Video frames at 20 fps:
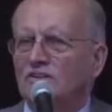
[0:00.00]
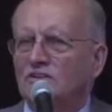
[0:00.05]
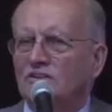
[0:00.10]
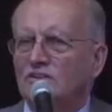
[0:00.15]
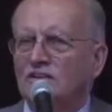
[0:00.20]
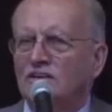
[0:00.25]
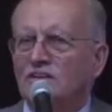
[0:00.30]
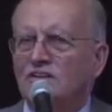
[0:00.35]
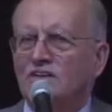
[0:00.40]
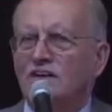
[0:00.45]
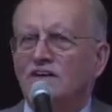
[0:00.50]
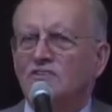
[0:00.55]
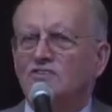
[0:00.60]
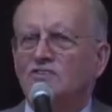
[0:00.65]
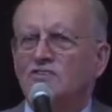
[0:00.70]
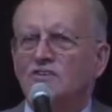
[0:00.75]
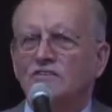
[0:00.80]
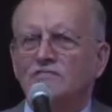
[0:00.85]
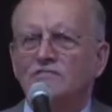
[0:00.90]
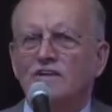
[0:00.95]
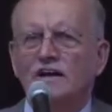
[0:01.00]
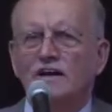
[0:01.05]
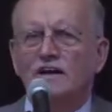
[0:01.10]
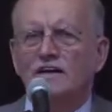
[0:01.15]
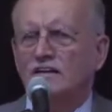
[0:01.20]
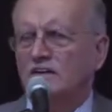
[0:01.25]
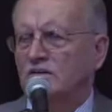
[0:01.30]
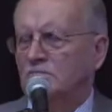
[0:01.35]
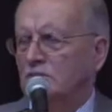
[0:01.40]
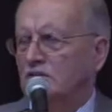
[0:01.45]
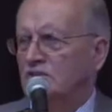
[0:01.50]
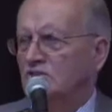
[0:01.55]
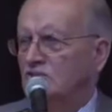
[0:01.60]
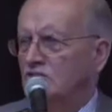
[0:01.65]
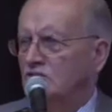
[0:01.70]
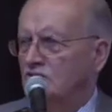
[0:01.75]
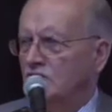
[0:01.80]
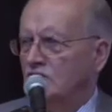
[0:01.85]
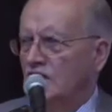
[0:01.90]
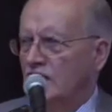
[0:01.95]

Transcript: to the attention of the High Commissioner,